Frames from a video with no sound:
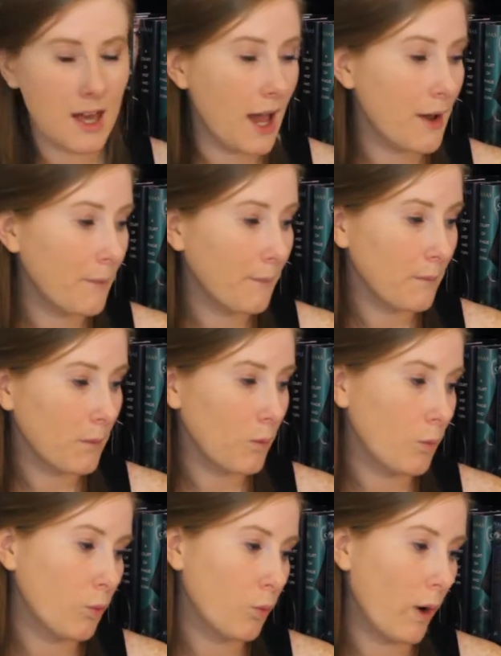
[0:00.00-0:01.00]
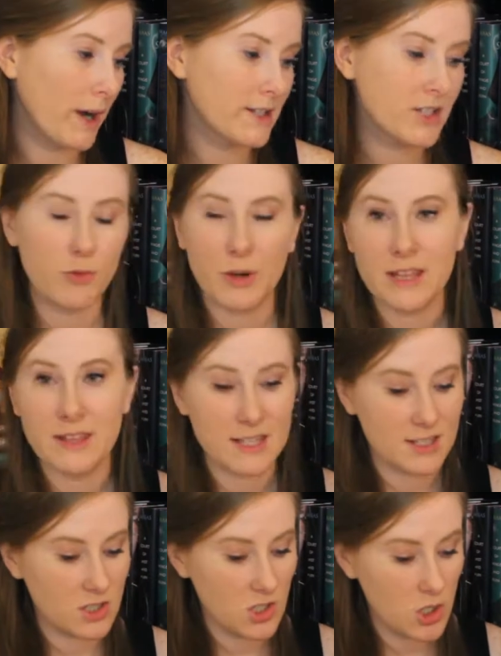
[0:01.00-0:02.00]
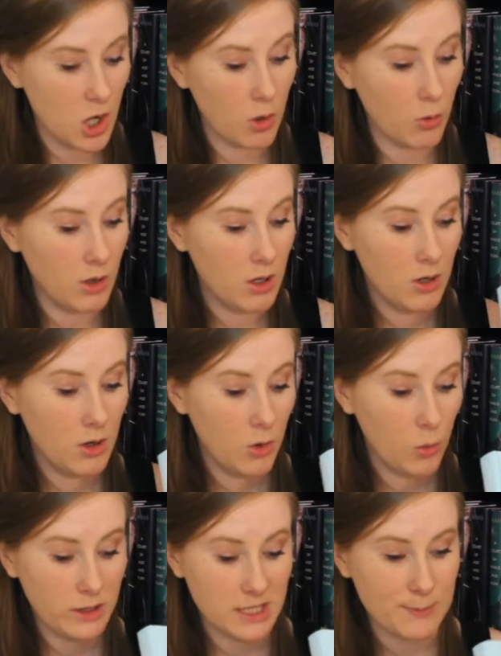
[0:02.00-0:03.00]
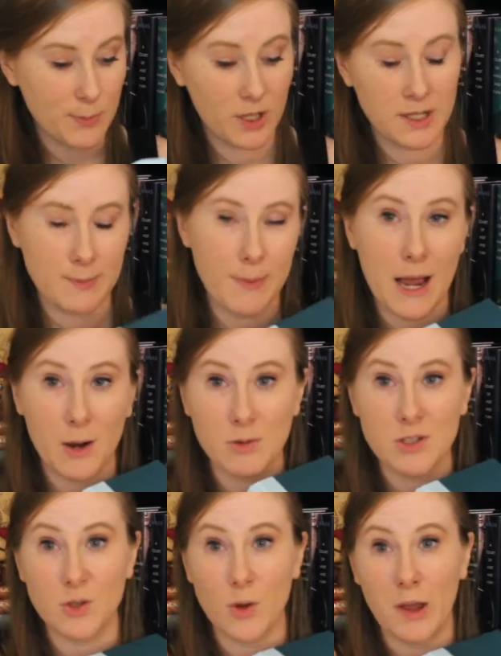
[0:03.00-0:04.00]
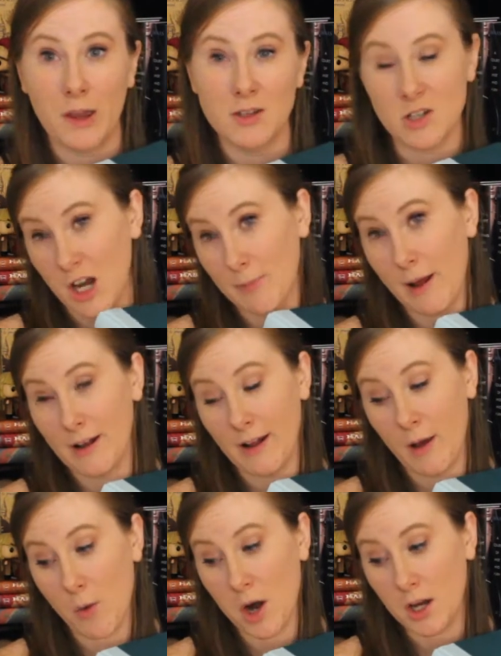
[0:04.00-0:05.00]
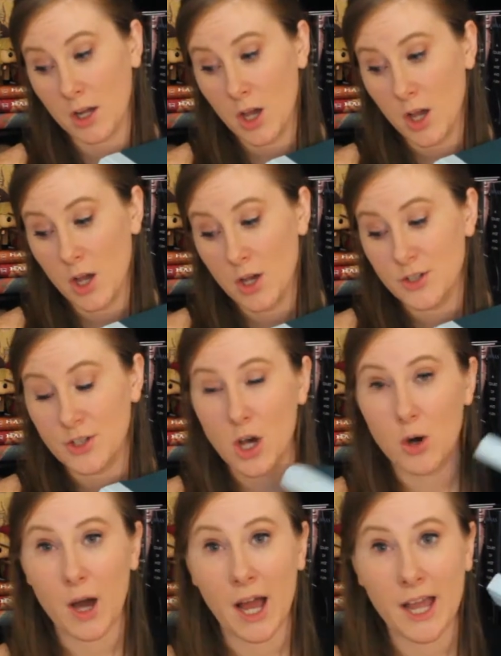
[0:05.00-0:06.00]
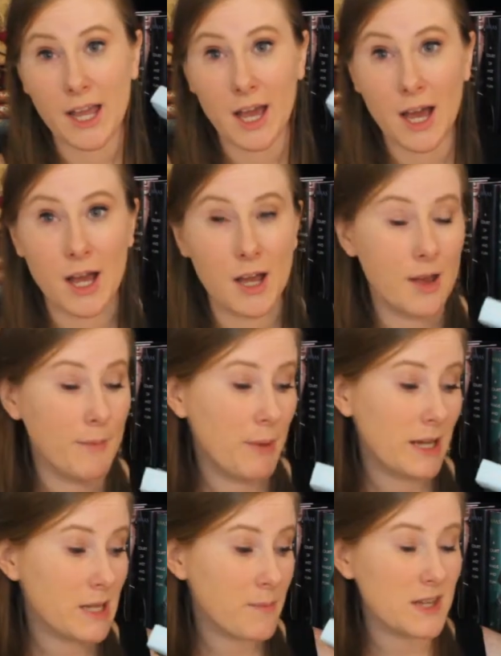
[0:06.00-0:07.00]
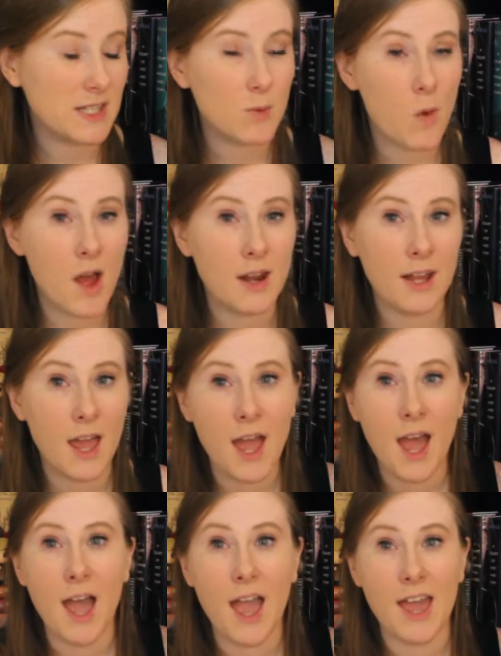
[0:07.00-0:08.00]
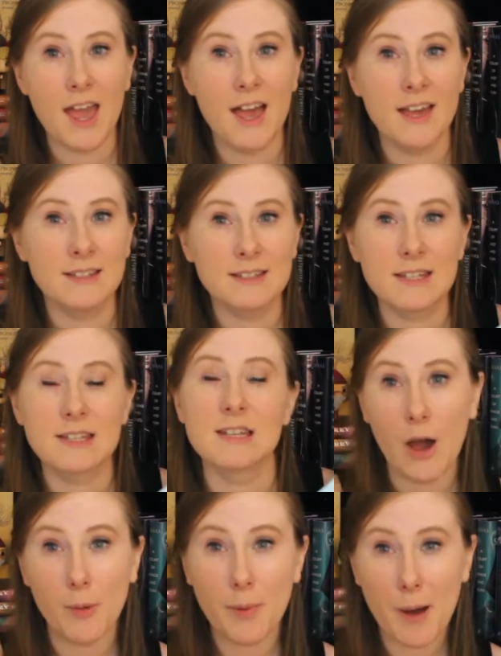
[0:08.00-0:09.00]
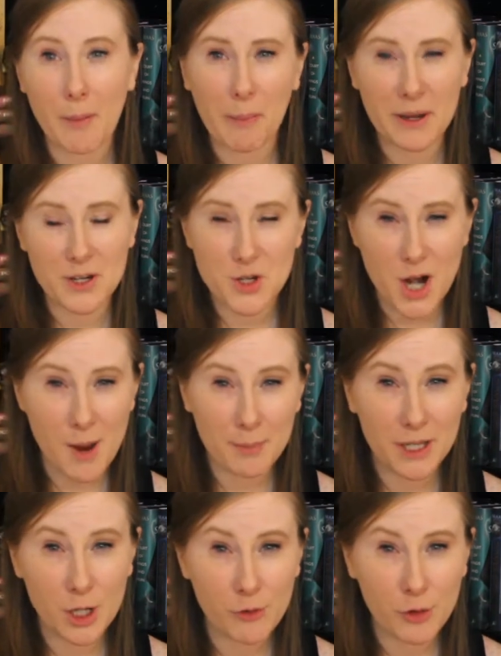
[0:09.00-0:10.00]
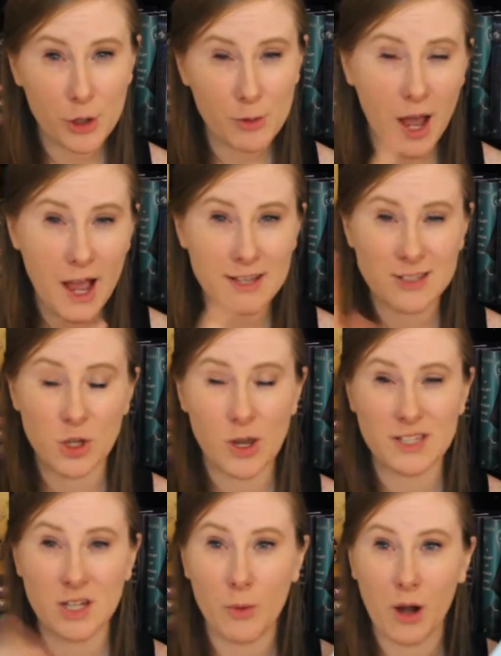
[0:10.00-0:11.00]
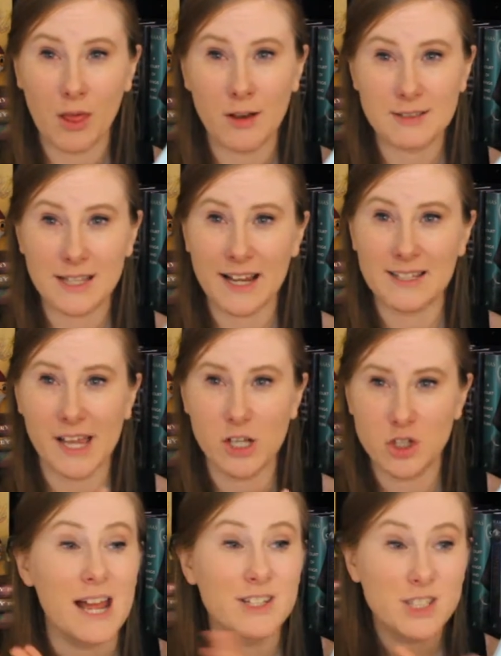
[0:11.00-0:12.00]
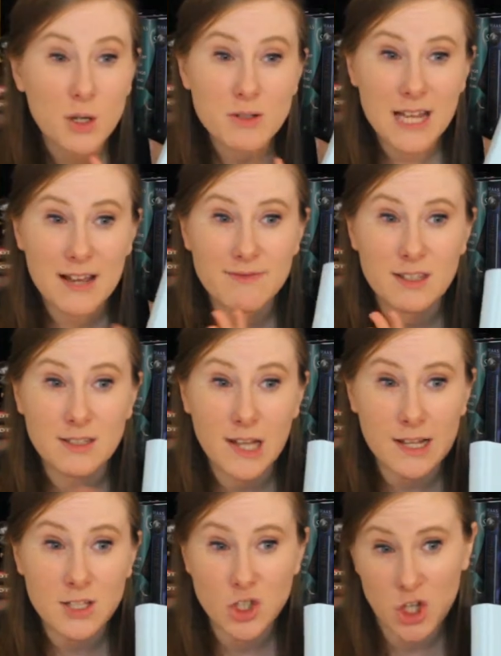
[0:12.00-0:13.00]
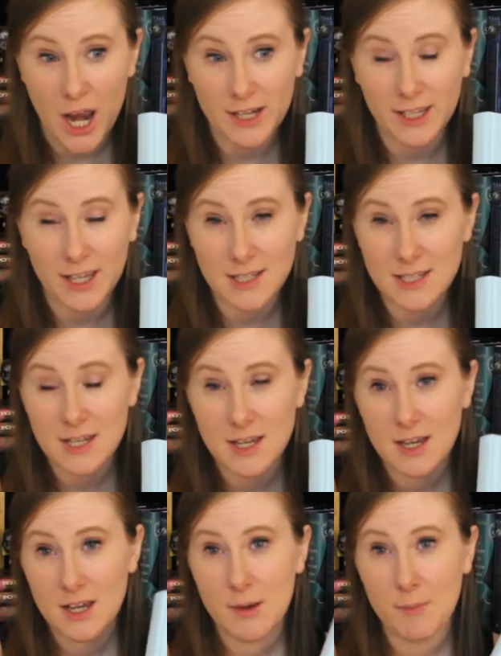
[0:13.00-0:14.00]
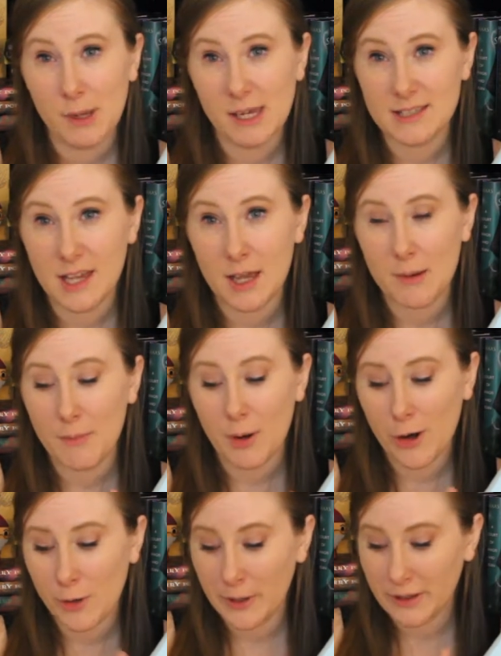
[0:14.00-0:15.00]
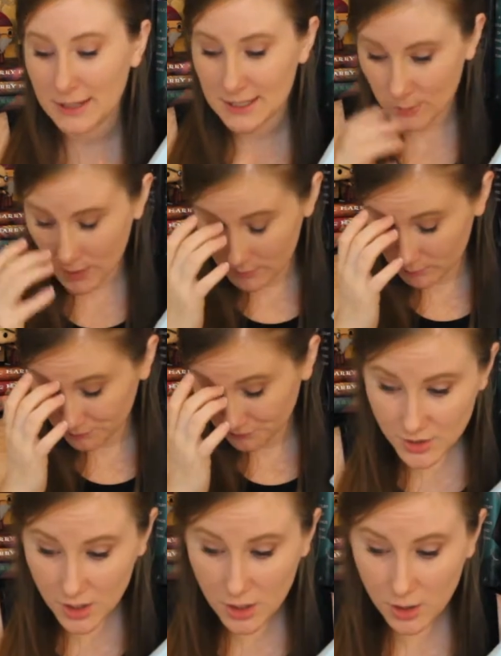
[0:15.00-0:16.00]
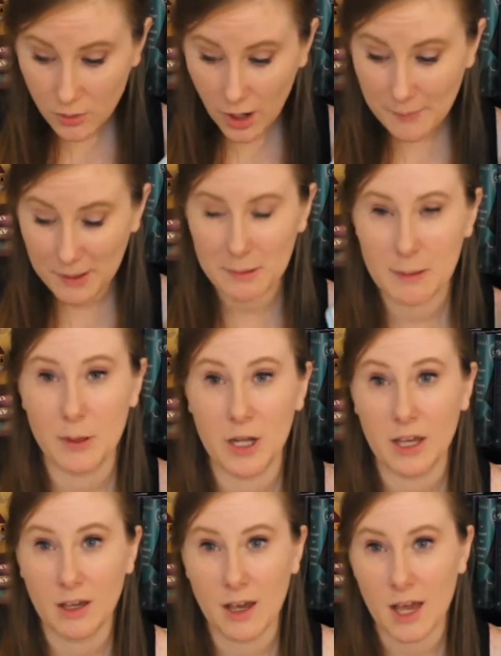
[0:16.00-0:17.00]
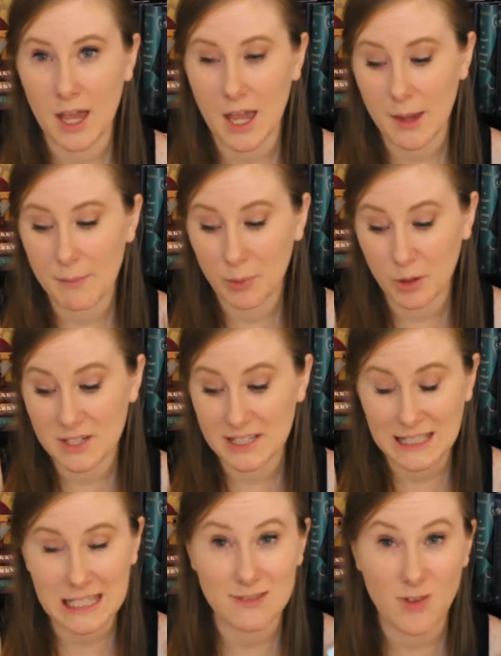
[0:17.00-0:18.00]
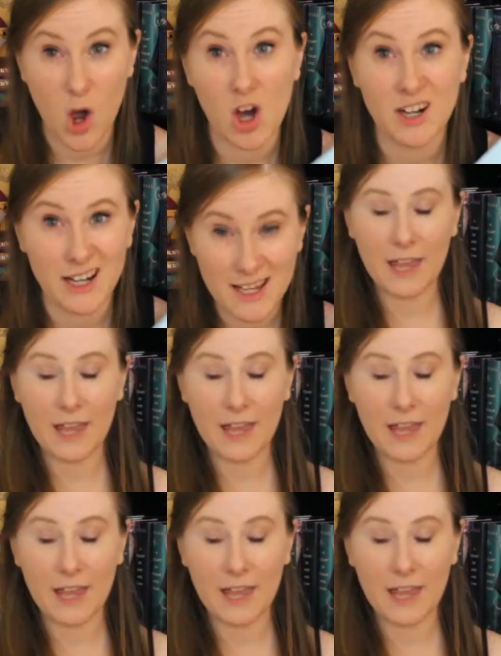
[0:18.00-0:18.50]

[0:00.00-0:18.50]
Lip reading: I want to read this to know what this book is about so I can talk about it at work. So I picked up this one, and I'll pop a picture up here for you guys so you guys know what it looks like. I don't have the dust jacket because I am borrowing this one, so I'm going to be putting a book sleeve on it.